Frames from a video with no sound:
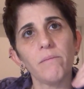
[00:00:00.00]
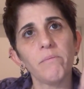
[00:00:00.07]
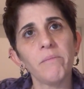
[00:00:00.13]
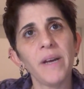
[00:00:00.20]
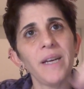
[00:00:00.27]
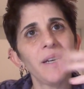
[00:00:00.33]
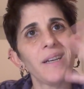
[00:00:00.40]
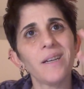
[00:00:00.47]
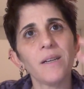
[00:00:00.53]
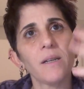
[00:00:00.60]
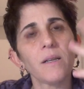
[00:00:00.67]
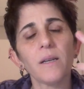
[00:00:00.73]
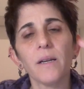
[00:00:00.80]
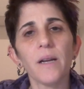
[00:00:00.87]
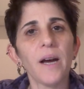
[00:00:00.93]
make it
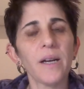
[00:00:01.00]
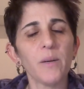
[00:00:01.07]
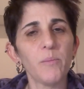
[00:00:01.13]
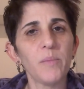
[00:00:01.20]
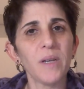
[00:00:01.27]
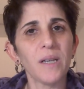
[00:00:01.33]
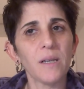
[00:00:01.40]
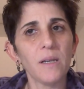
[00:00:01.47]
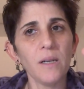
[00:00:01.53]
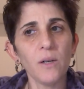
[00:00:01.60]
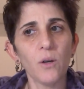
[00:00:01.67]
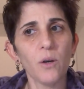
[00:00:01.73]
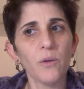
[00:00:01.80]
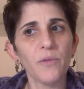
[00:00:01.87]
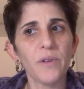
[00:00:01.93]
into not a big
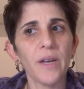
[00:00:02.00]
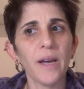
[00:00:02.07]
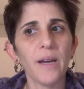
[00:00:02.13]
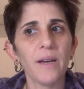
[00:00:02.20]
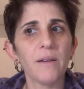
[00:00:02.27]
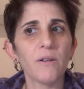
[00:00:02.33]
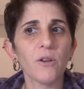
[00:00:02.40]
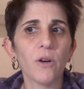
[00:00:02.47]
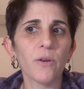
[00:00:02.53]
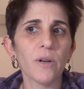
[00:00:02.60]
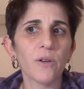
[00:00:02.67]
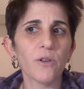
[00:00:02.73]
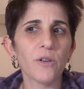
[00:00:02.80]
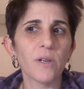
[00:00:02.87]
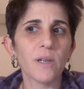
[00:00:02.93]
deal, they don't
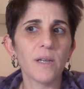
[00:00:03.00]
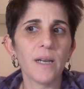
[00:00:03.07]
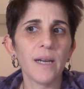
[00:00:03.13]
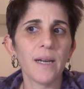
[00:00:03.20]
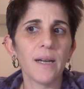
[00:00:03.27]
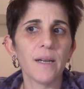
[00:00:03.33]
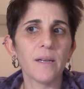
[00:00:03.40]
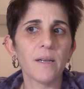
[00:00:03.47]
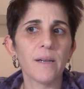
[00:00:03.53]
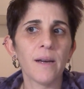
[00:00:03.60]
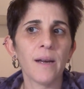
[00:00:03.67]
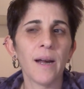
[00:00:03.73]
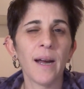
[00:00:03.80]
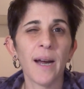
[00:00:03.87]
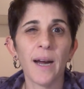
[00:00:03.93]
understand
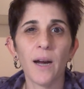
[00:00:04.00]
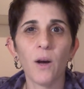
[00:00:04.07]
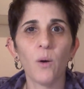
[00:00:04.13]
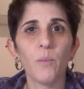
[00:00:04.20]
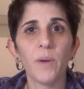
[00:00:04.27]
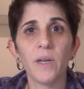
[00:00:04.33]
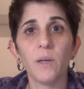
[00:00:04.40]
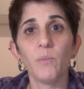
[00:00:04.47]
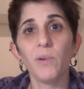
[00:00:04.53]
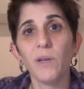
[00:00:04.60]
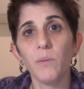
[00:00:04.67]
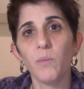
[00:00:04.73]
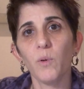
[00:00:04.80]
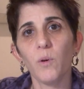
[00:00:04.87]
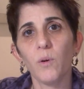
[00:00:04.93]
how many
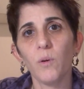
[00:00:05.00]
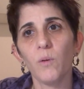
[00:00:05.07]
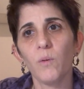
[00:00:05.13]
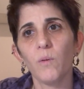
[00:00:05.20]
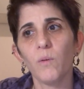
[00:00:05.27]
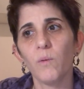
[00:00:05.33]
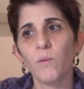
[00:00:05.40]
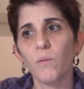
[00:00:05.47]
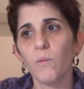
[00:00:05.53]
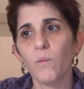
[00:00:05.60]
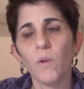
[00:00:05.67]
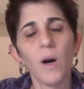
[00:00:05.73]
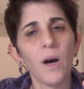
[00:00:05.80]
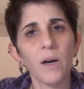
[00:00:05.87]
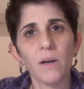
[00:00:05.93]
people
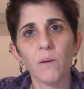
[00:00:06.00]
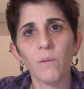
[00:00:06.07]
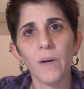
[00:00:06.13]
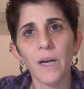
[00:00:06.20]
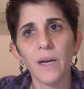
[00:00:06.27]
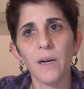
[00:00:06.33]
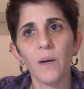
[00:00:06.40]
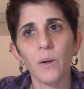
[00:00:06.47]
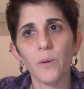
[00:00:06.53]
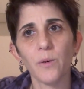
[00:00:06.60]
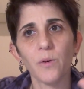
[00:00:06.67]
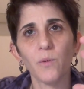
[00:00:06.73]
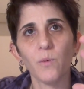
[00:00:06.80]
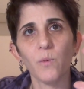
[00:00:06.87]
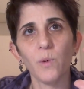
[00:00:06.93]
walk
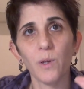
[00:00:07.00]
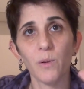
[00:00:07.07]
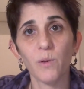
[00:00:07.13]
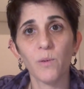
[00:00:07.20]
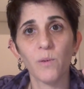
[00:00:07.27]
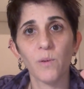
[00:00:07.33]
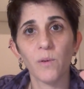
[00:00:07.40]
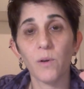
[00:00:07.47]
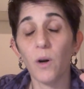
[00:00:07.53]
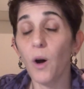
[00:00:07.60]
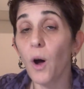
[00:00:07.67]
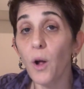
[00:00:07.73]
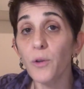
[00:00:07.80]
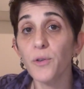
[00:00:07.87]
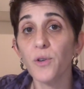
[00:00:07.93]
around with
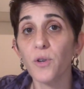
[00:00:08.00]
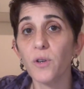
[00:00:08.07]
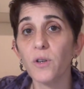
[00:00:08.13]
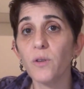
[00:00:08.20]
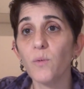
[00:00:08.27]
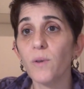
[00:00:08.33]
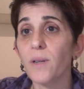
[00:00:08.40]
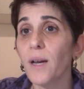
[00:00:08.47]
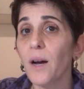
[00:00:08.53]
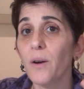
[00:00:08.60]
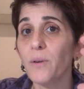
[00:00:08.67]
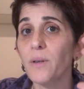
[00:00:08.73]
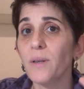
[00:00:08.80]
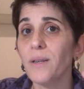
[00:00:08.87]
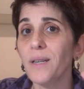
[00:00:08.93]
alters
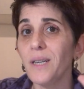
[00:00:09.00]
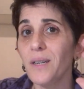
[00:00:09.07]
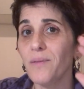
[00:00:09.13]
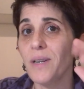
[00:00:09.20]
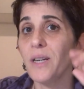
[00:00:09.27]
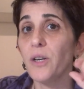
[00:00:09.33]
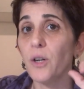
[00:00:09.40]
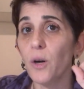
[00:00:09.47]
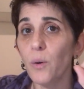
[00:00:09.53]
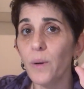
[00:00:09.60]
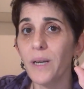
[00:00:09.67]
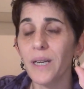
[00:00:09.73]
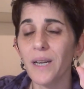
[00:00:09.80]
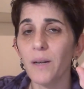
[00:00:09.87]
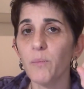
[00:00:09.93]
without even
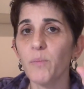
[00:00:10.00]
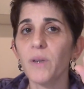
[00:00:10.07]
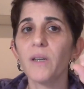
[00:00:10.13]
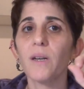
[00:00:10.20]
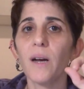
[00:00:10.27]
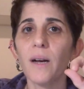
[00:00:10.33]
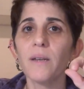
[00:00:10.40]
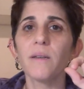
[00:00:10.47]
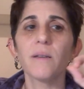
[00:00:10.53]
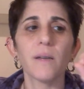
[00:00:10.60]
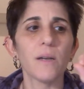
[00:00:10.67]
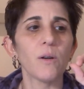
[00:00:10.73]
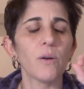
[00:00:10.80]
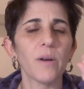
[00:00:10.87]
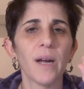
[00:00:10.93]
knowing it because
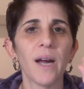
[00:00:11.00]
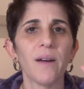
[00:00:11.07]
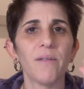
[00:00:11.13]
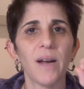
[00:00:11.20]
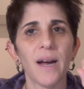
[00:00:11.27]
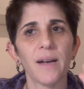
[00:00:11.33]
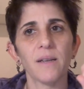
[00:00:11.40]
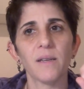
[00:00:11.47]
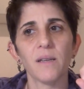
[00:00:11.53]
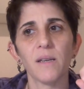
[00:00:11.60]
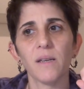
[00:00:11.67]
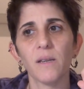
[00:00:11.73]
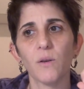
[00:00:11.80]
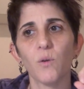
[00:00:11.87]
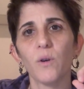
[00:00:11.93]
they don't have
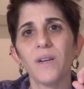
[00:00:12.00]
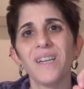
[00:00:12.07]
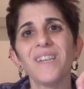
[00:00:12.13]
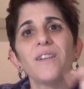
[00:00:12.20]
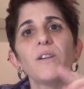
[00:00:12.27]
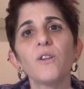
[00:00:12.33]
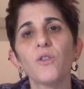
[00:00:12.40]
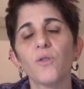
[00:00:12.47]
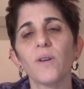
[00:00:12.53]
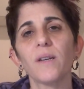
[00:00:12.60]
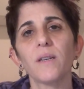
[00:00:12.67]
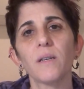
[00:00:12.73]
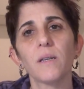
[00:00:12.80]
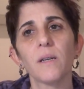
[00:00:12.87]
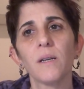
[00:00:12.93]
access or
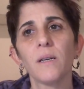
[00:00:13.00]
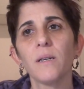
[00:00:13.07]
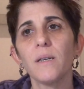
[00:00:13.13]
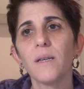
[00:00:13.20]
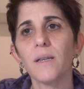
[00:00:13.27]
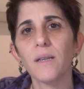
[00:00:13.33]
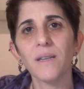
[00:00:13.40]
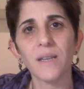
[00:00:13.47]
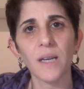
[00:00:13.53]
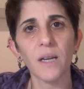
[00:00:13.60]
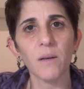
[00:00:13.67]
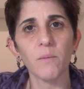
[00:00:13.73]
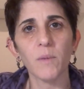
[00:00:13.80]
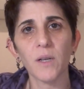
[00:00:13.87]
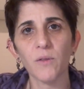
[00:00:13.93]
interest in the
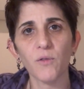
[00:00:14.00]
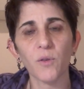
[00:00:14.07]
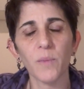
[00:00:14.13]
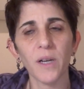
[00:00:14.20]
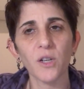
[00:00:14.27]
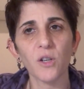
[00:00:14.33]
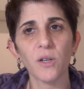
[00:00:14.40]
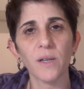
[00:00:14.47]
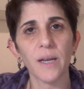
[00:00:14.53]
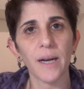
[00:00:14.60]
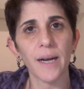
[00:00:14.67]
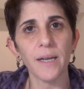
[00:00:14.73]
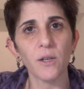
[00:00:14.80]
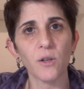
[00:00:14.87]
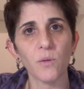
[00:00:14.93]
same information that
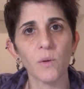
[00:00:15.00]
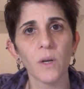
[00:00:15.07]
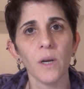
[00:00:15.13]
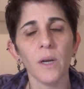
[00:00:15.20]
I do